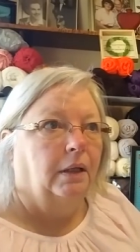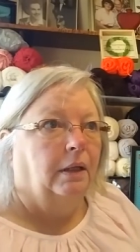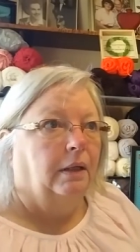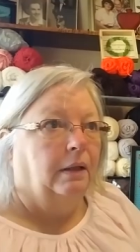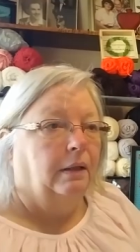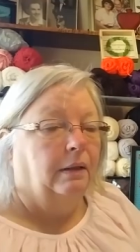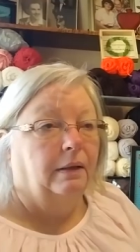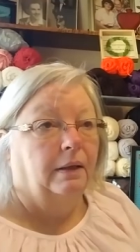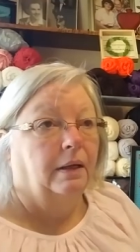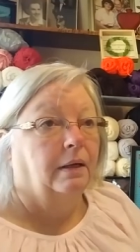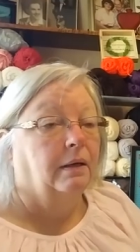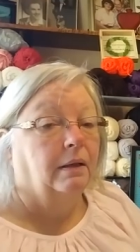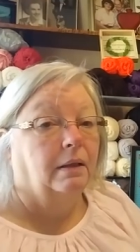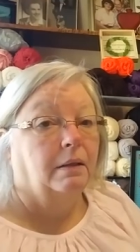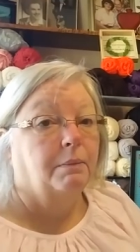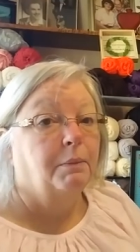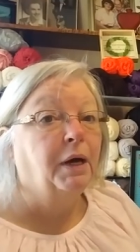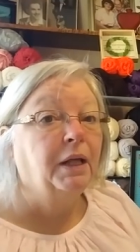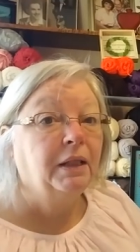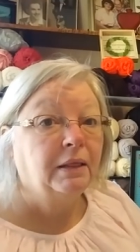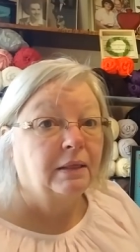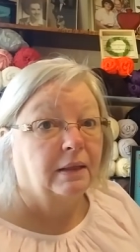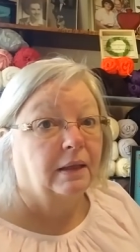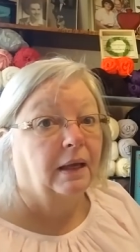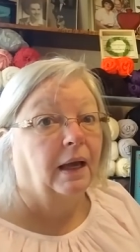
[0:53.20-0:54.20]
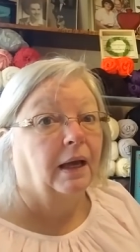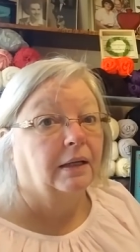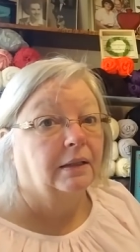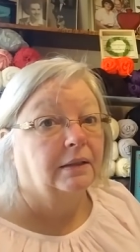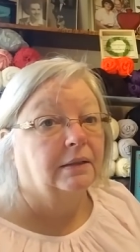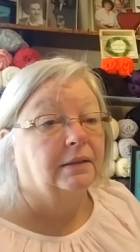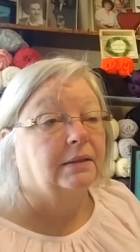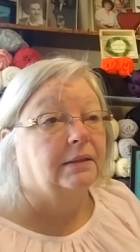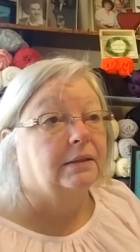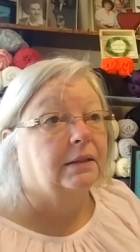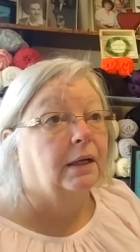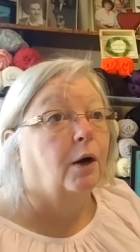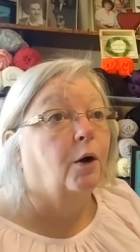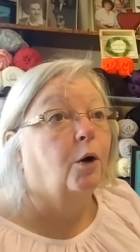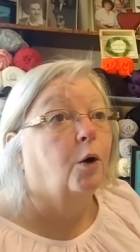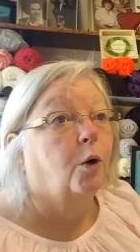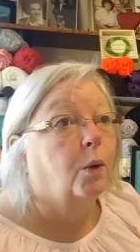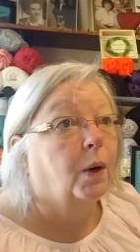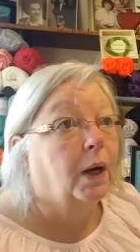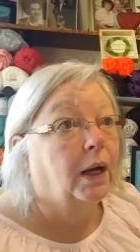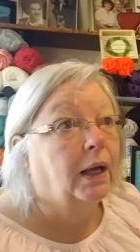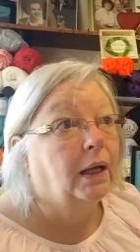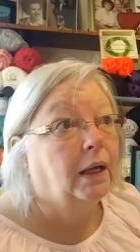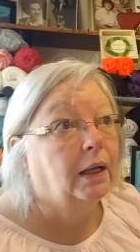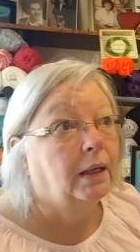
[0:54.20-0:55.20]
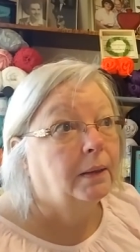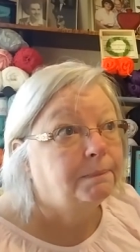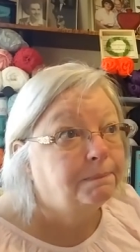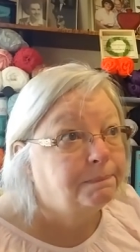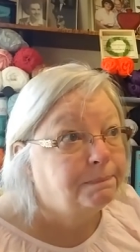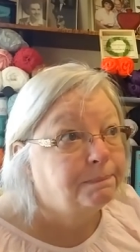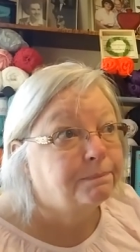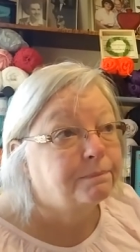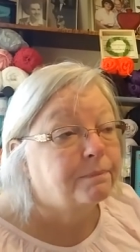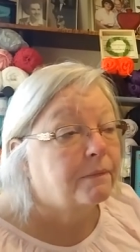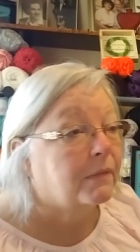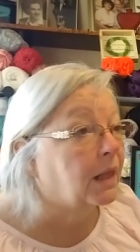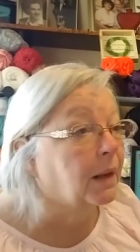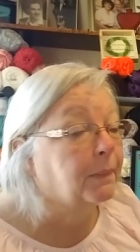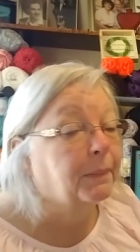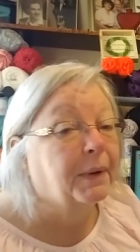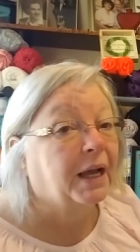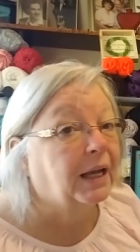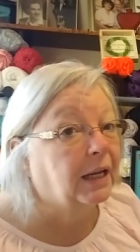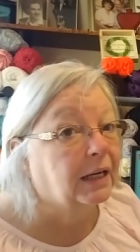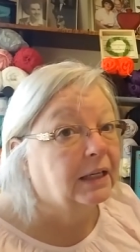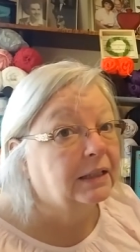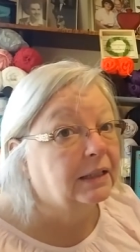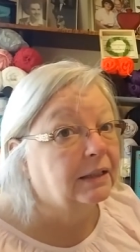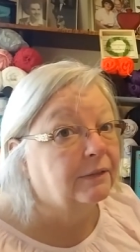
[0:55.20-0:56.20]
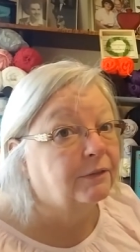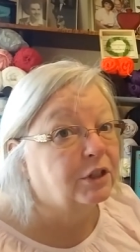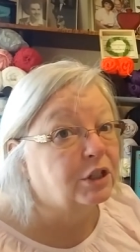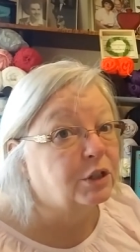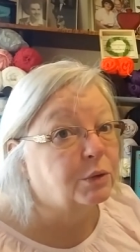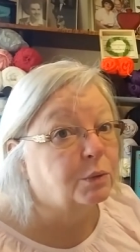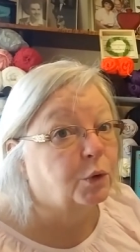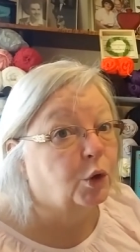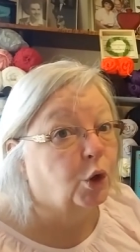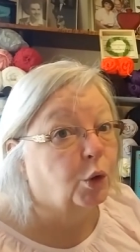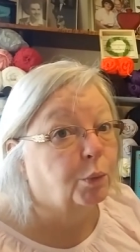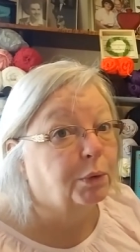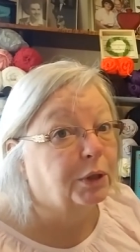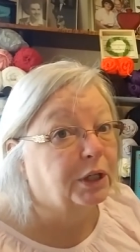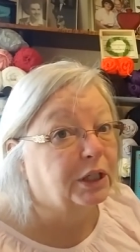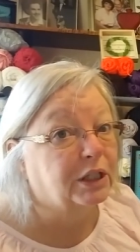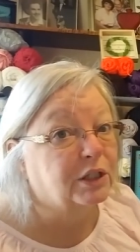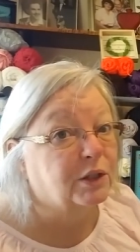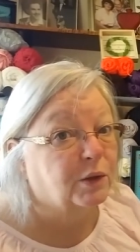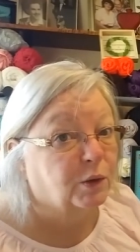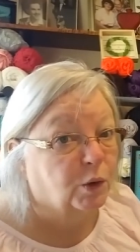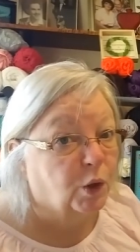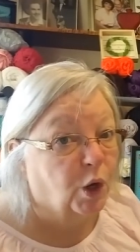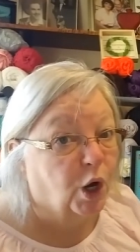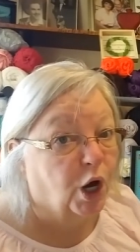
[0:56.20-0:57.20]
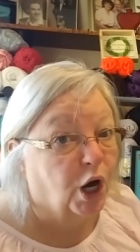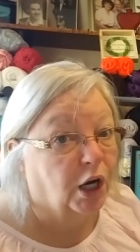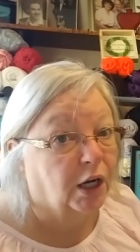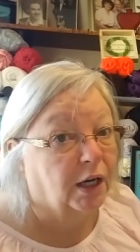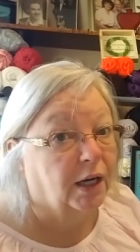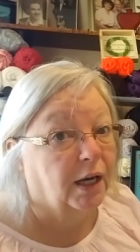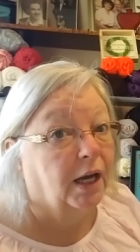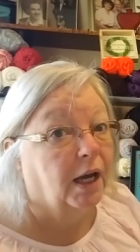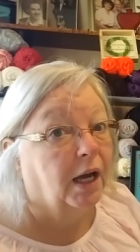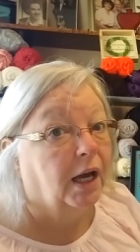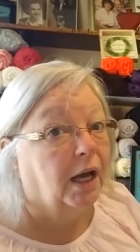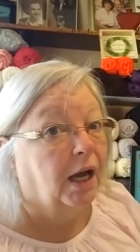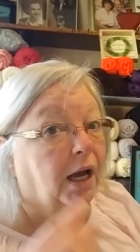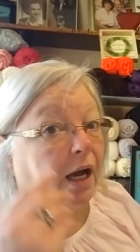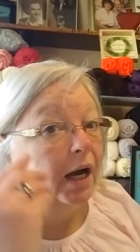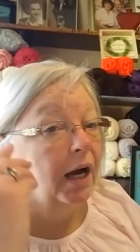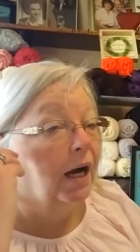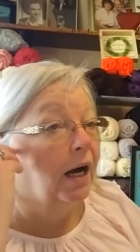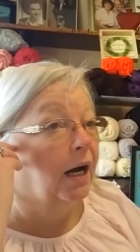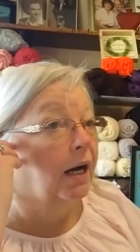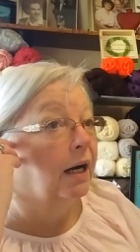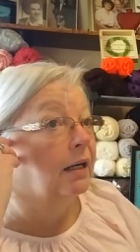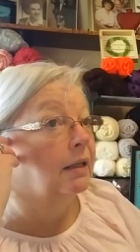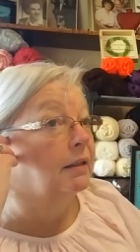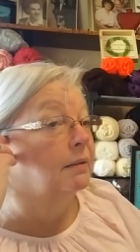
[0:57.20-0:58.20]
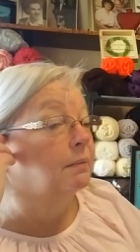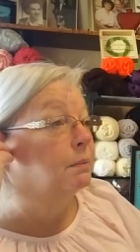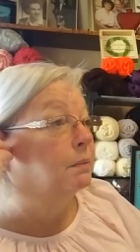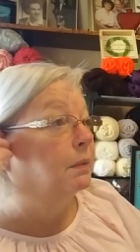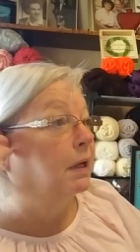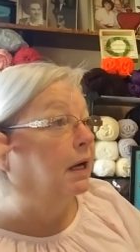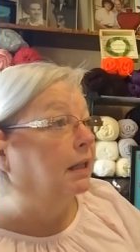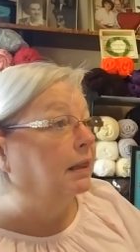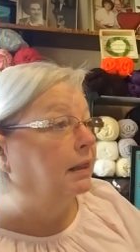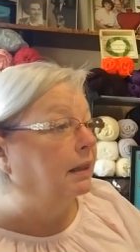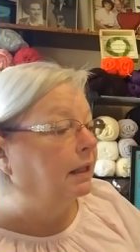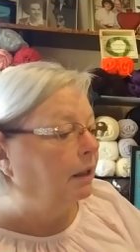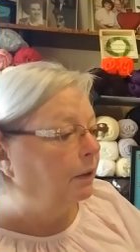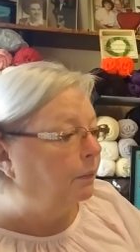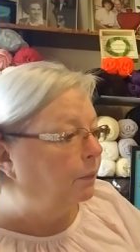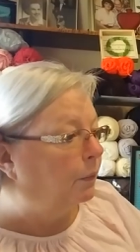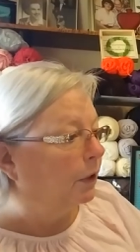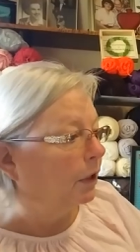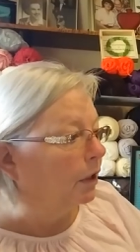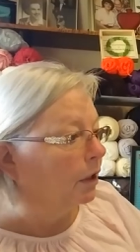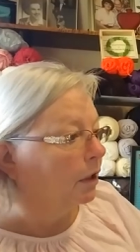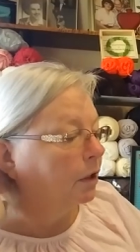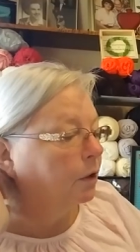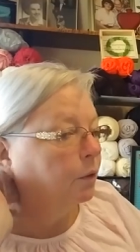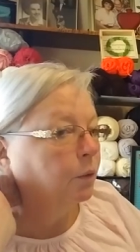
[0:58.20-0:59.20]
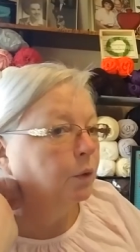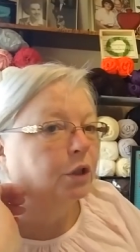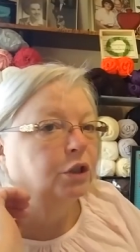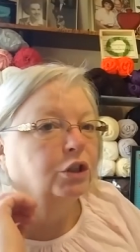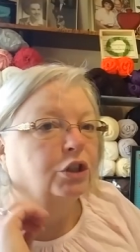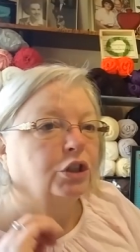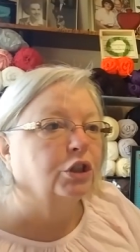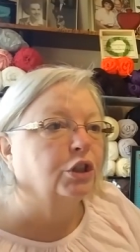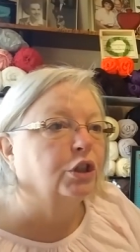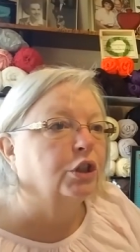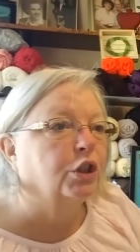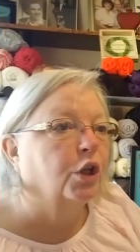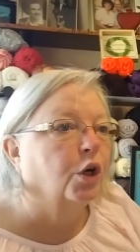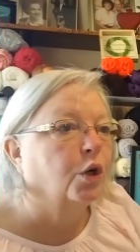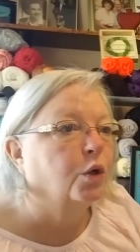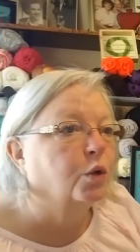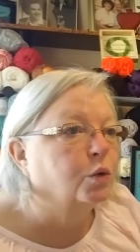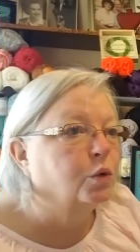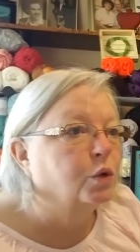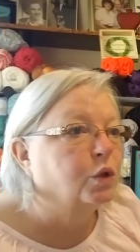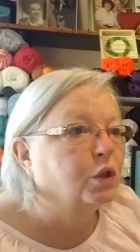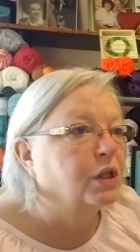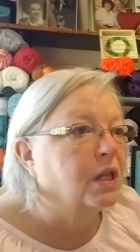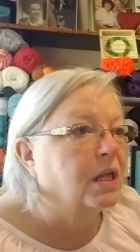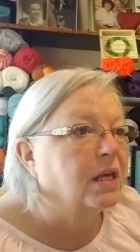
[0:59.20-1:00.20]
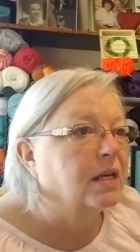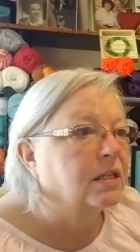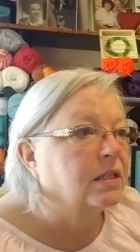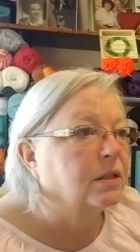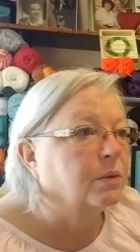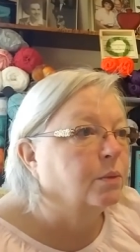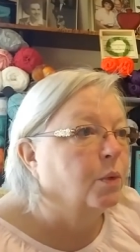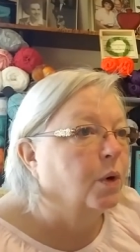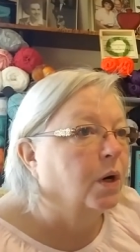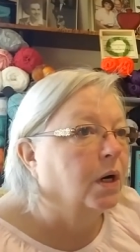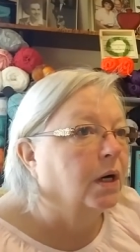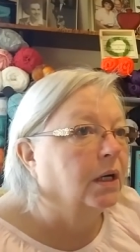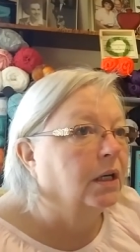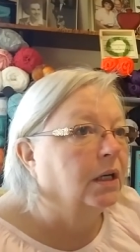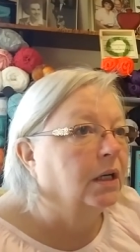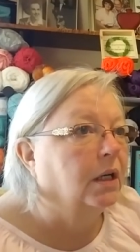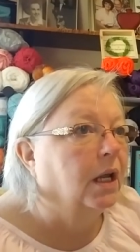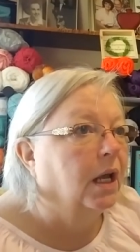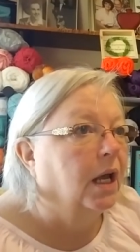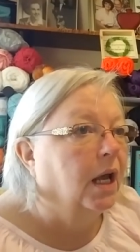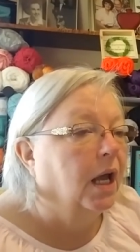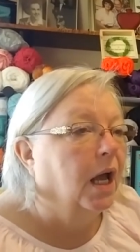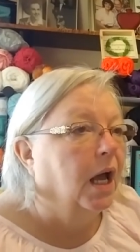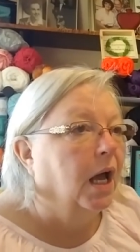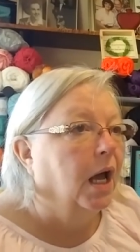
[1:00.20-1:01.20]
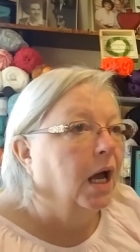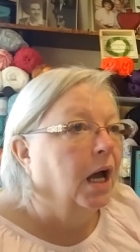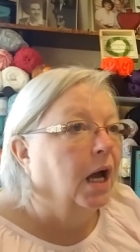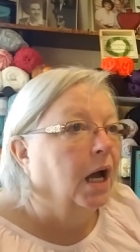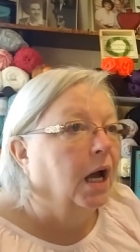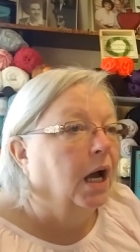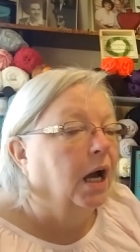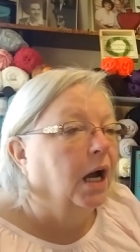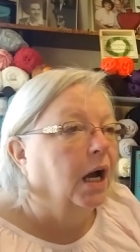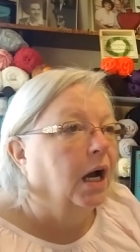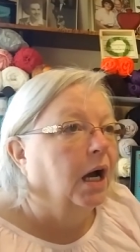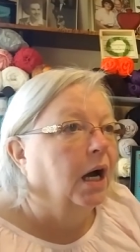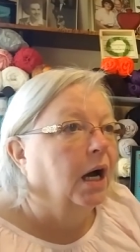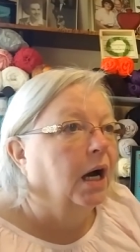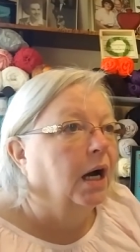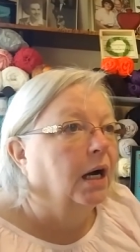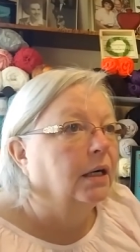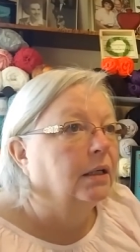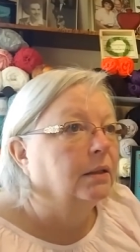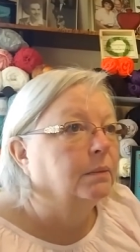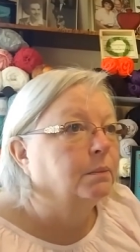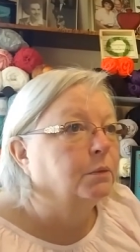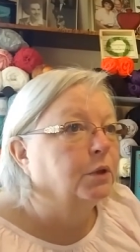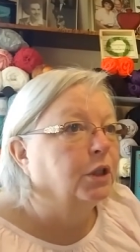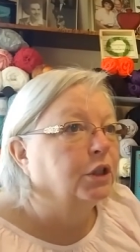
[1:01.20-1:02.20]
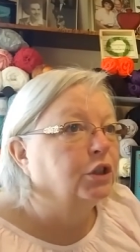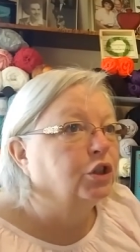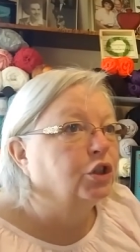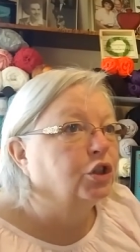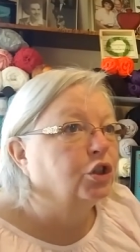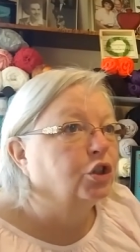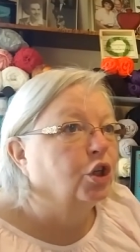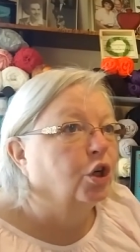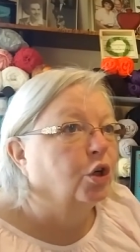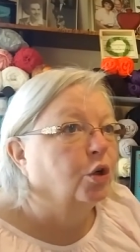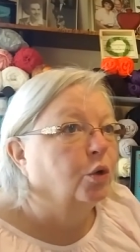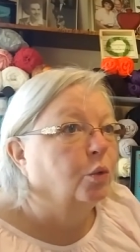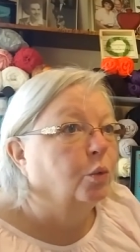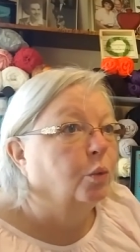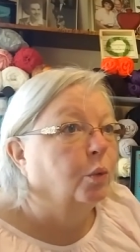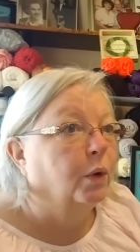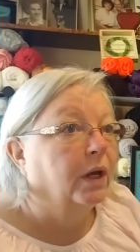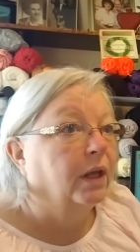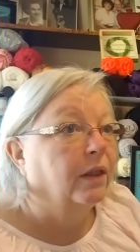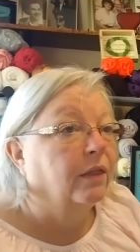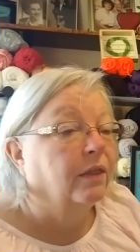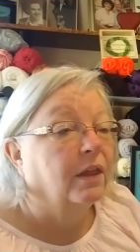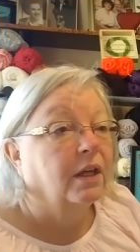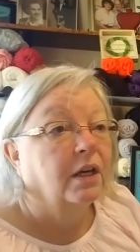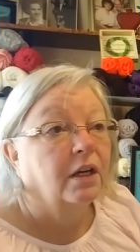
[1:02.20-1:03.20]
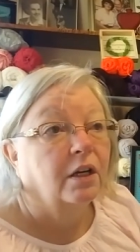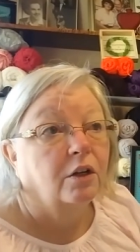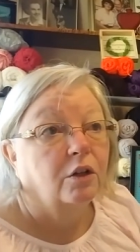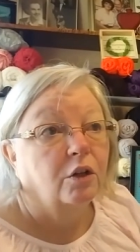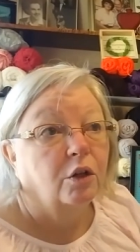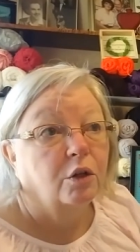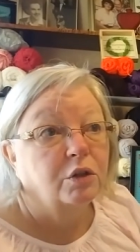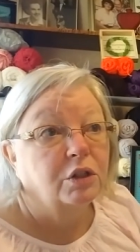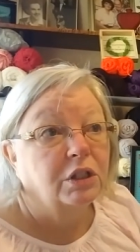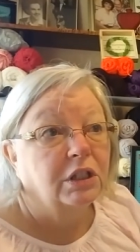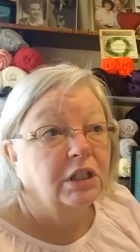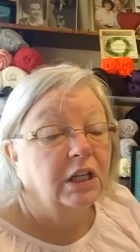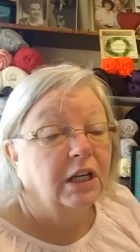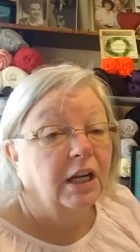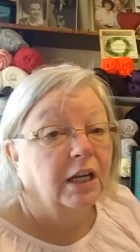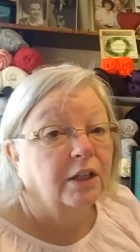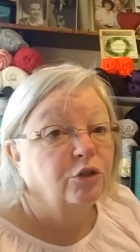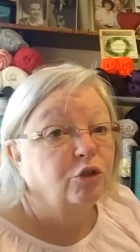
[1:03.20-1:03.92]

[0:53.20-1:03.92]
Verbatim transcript: the end of the month yet. So I'm not going to leave this one open as long. I think we are going to close this one. Let's go with closing it on